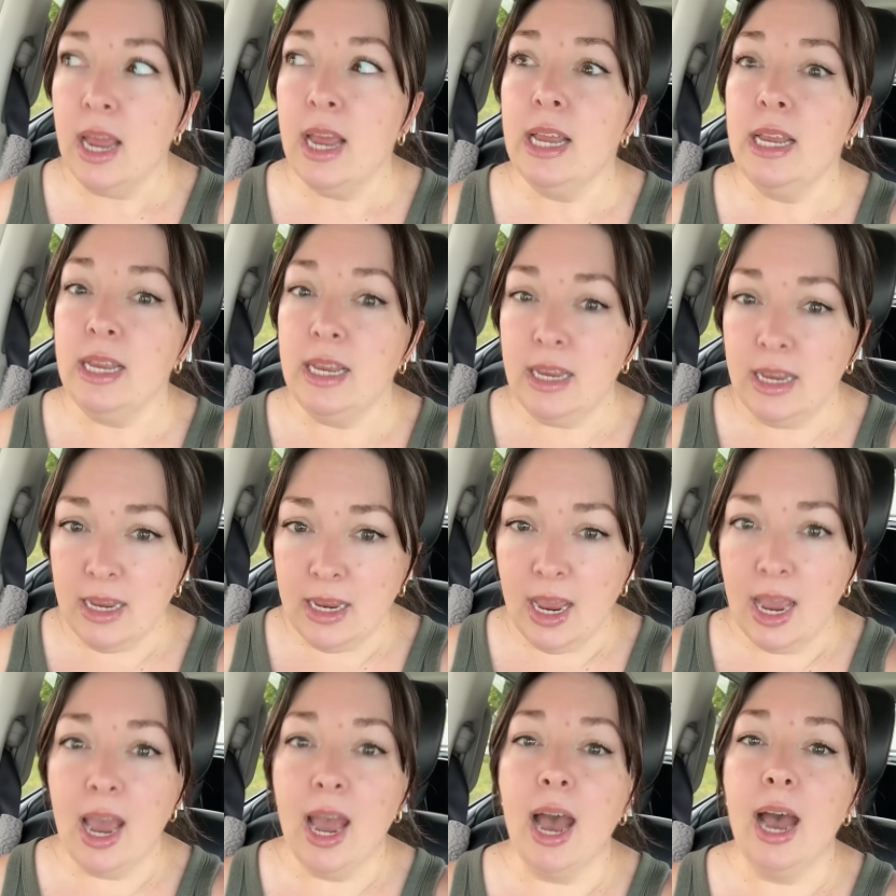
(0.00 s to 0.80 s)

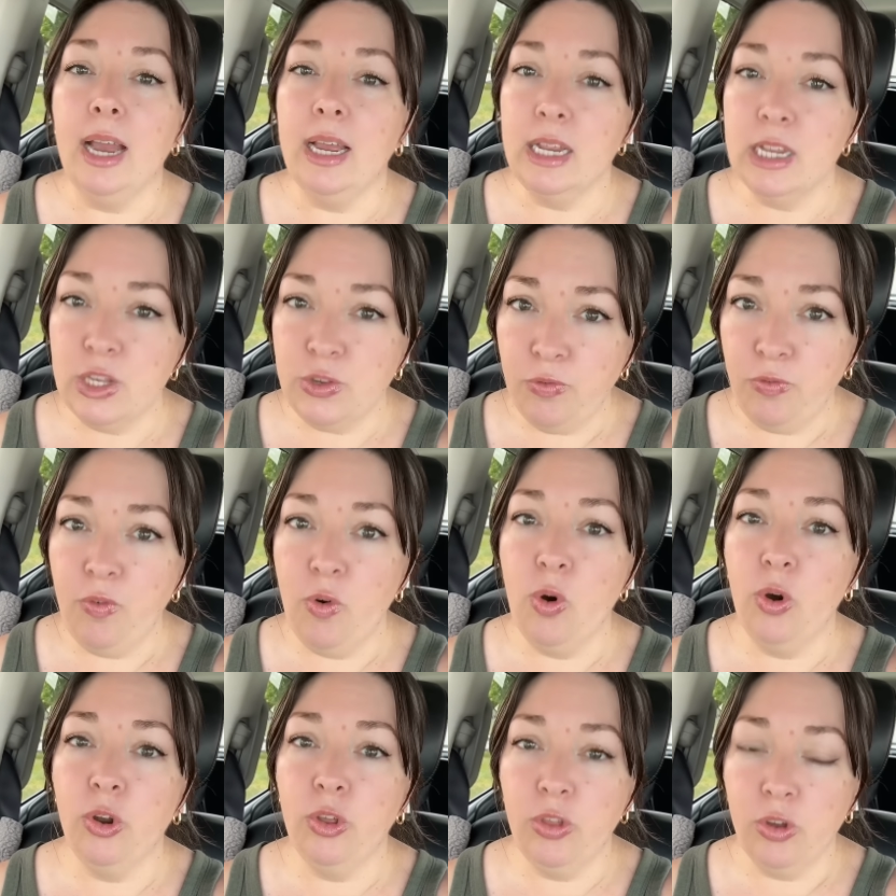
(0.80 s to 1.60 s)
it's
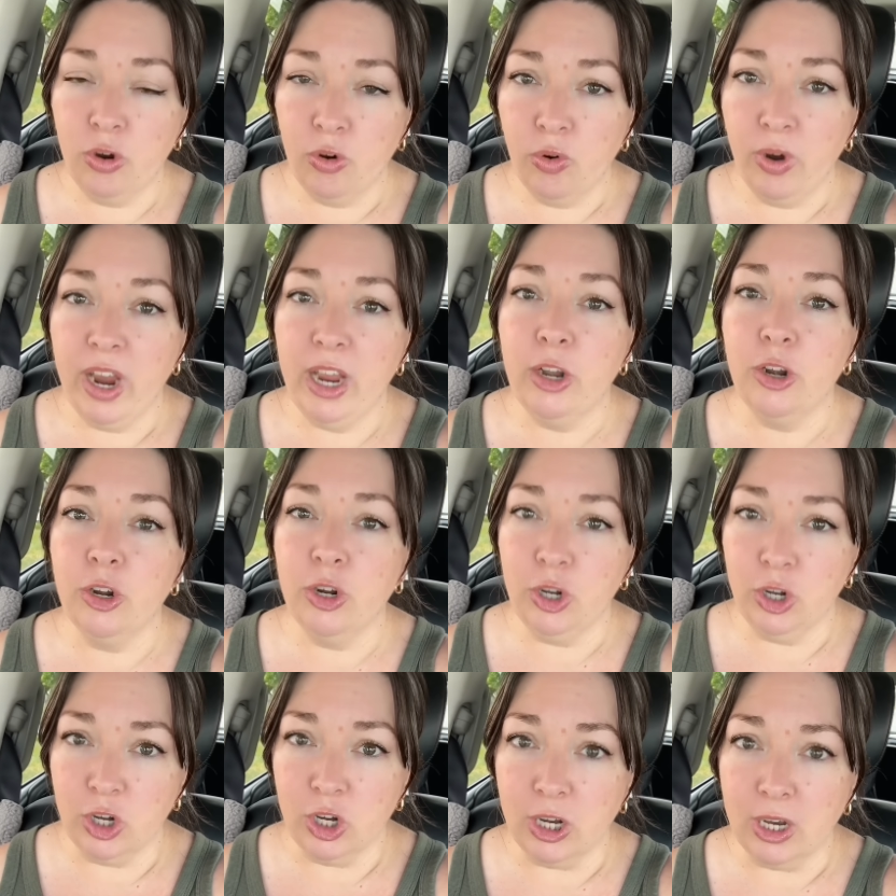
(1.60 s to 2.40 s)
for the greater
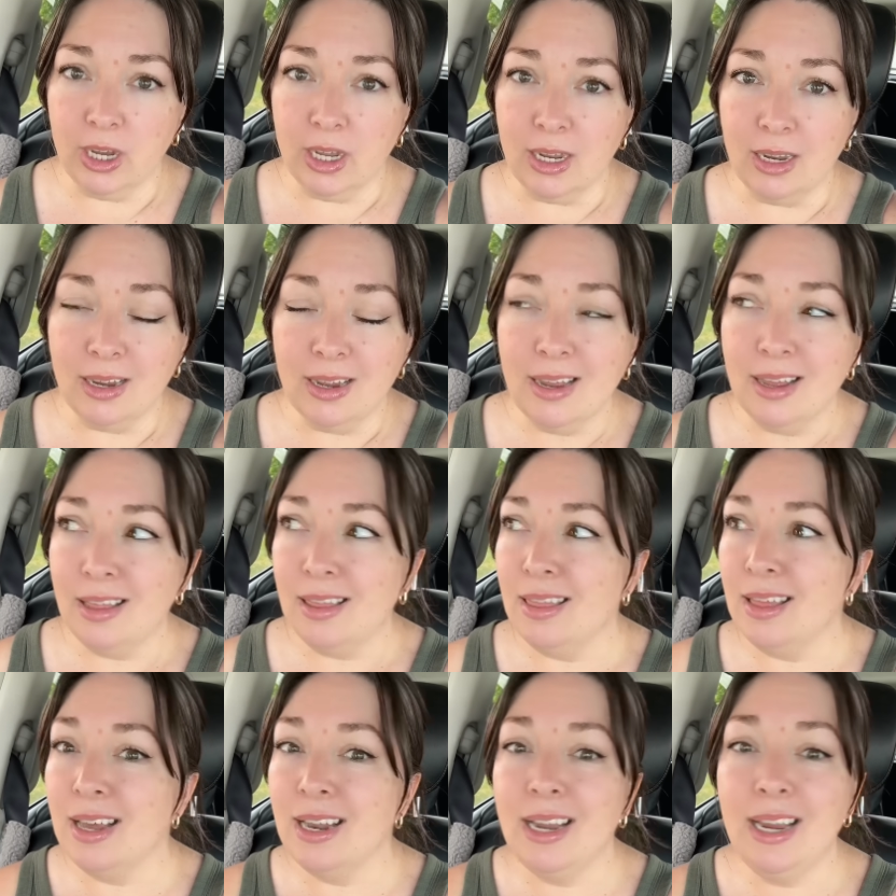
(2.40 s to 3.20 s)
good
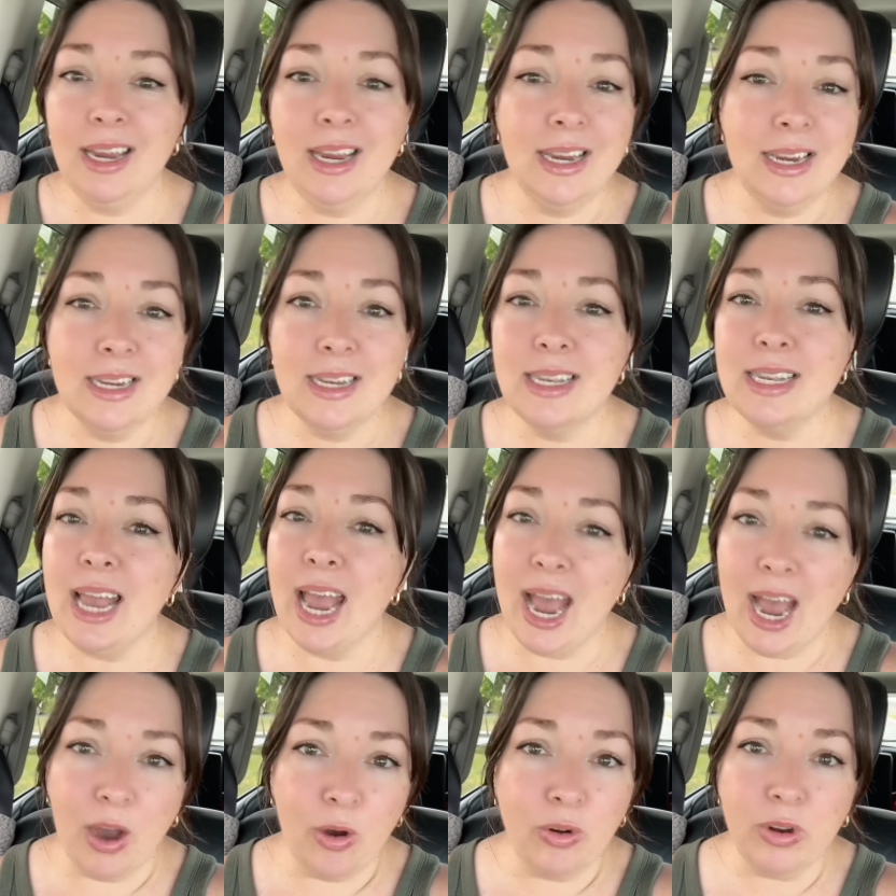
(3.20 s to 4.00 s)
that he is
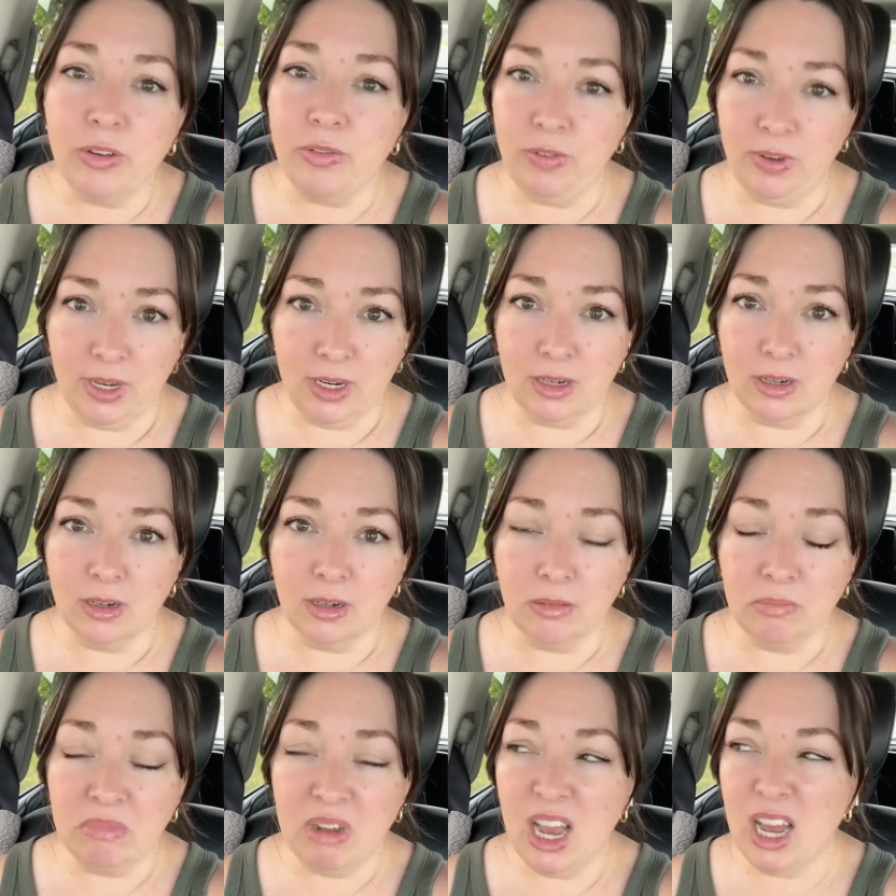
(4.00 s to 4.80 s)
out of
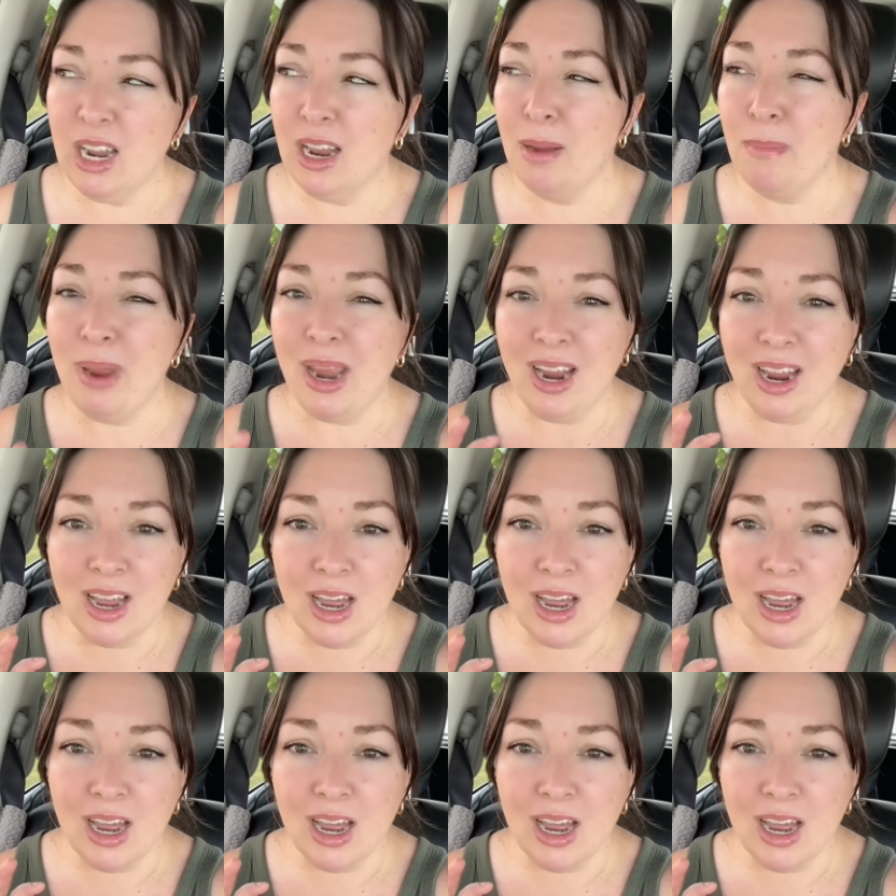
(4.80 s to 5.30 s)
here. And I make